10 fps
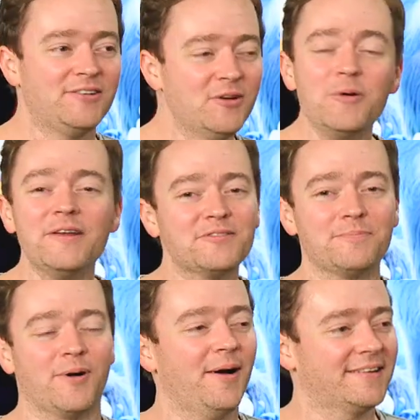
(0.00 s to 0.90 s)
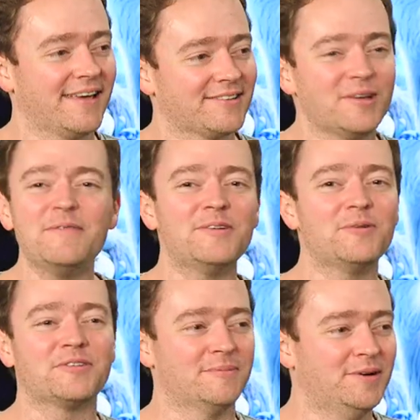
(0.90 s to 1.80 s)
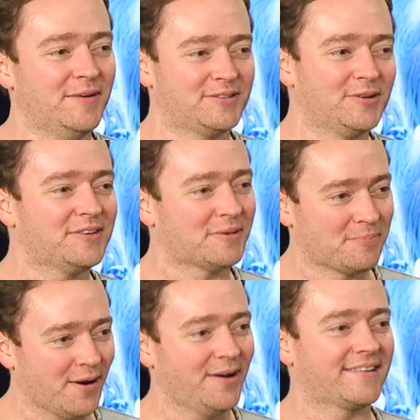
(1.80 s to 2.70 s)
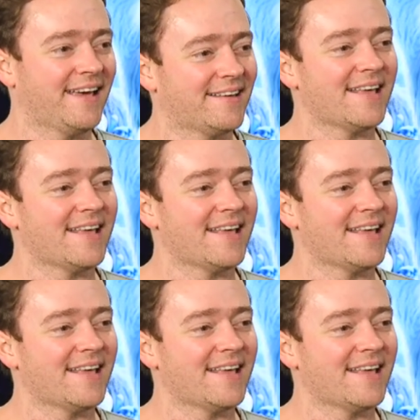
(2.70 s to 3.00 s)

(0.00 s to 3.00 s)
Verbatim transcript: Do it as a broadcast. Don't even do it as a movie. Just do it as a broadcast.